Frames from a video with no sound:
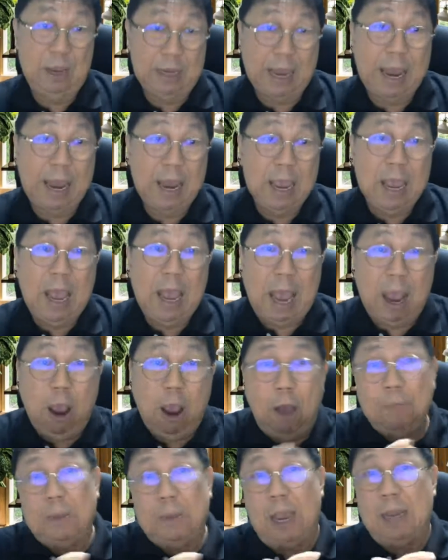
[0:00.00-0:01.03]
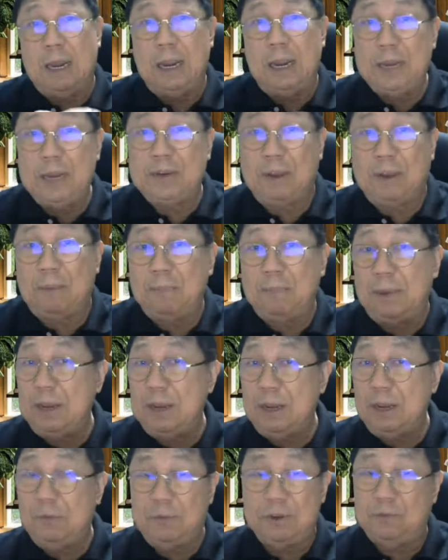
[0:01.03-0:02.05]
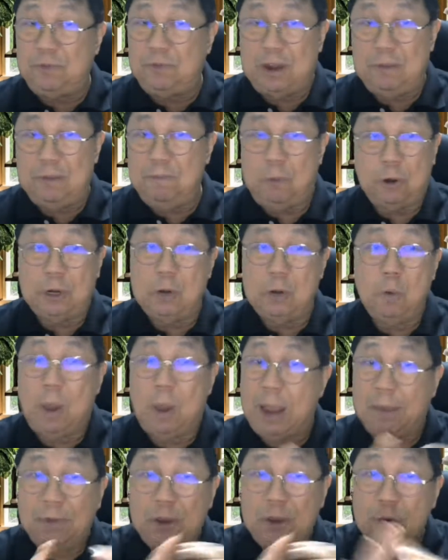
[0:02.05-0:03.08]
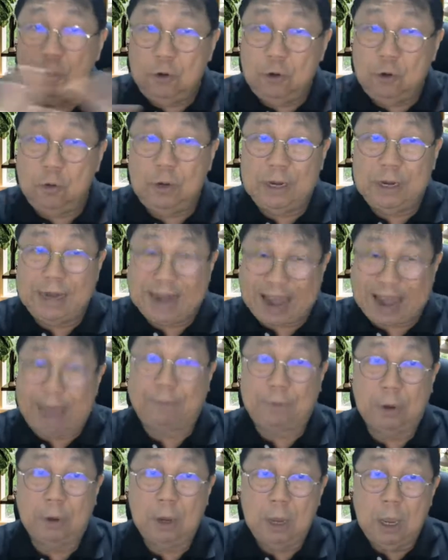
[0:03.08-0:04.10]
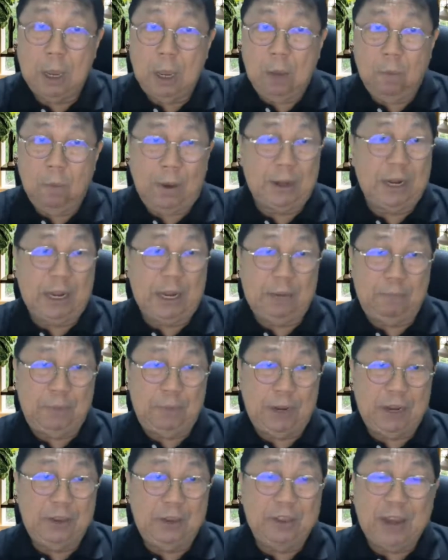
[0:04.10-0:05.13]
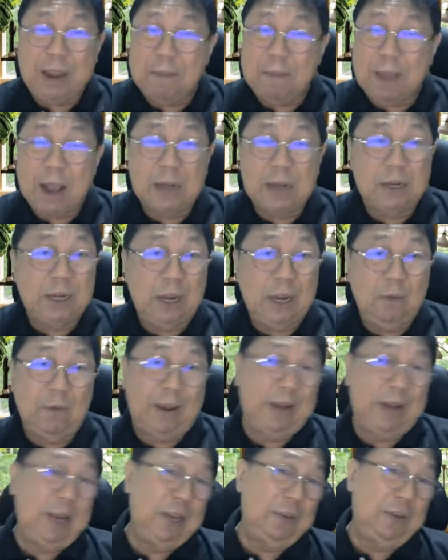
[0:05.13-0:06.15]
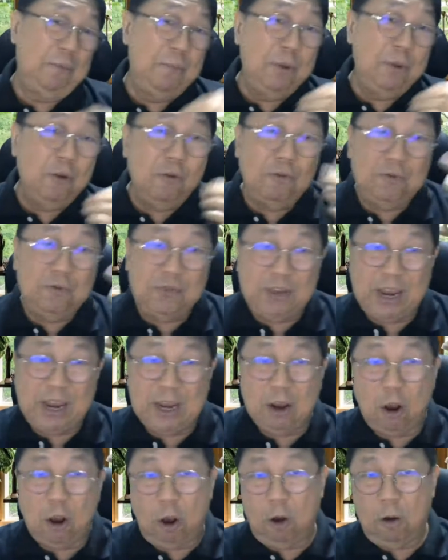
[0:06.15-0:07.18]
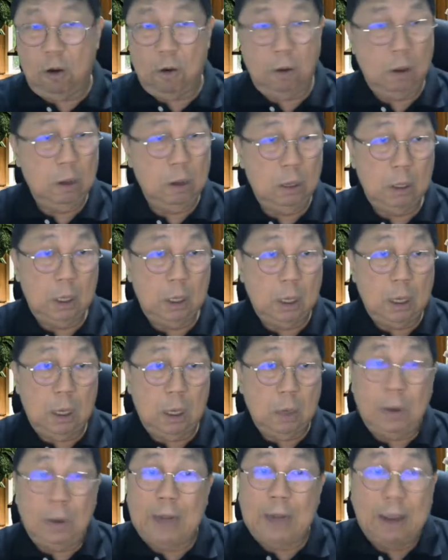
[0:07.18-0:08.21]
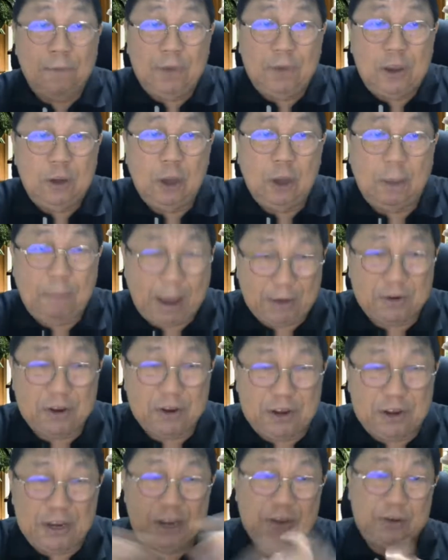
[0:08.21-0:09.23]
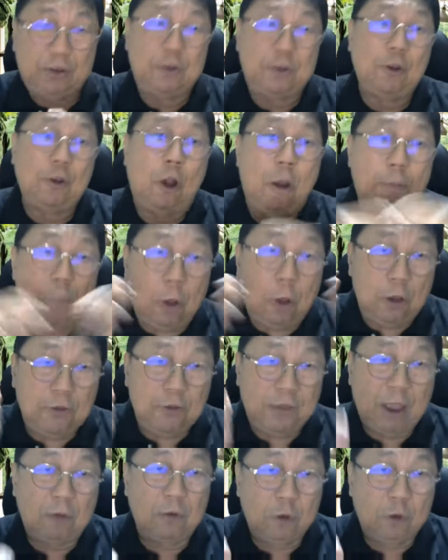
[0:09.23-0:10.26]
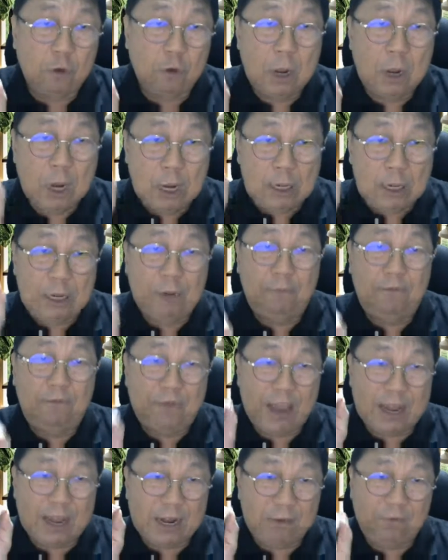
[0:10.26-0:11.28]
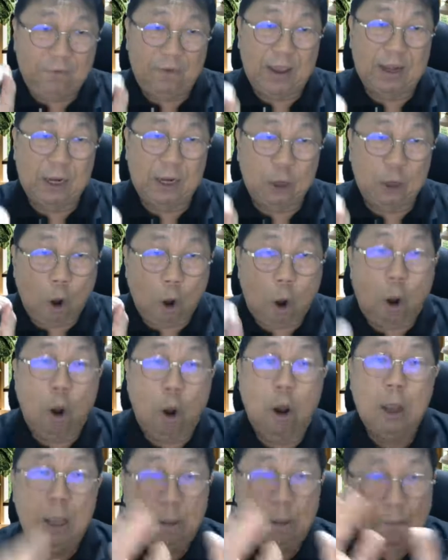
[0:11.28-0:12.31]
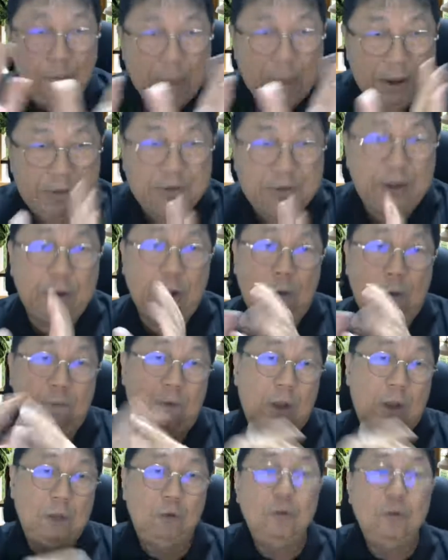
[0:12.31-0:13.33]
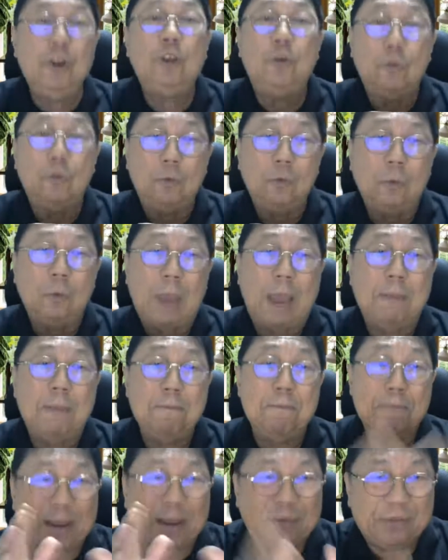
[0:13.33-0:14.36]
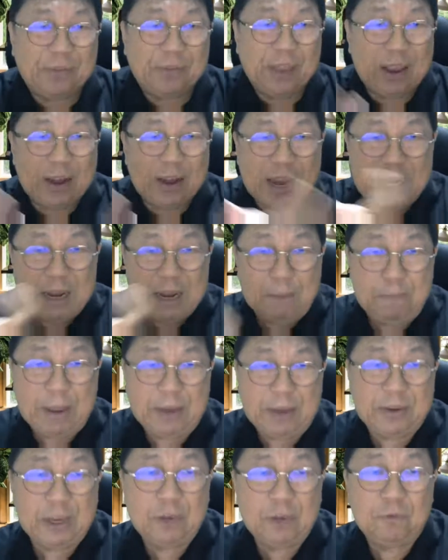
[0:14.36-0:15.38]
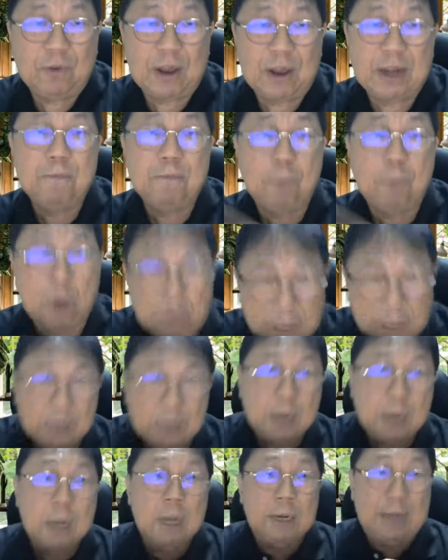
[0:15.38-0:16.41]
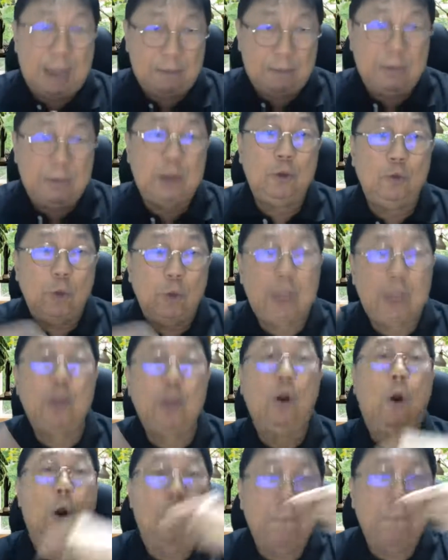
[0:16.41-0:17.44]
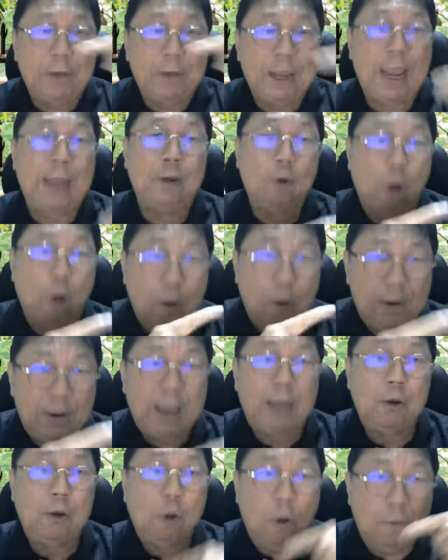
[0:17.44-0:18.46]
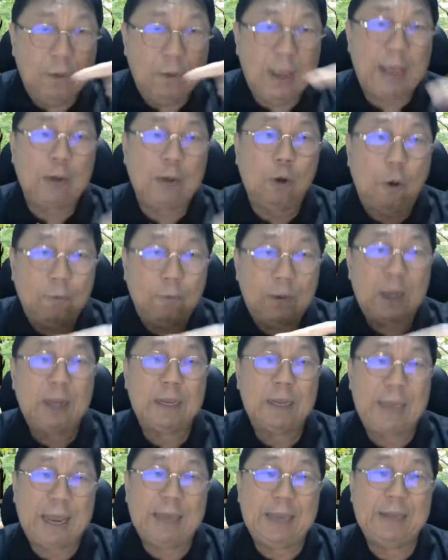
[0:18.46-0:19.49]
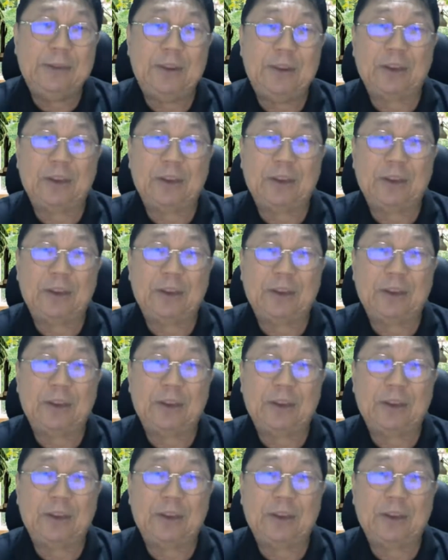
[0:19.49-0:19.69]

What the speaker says: Okay. I hope you are learning something here, which is very important. Whatever you do in life, whether it be internet marketing, whether it's music or whatever your passion is, it all boils down to the very, very core basic of what you need to do. And mastering the basic is very important. That means doing it over and over and over and over again.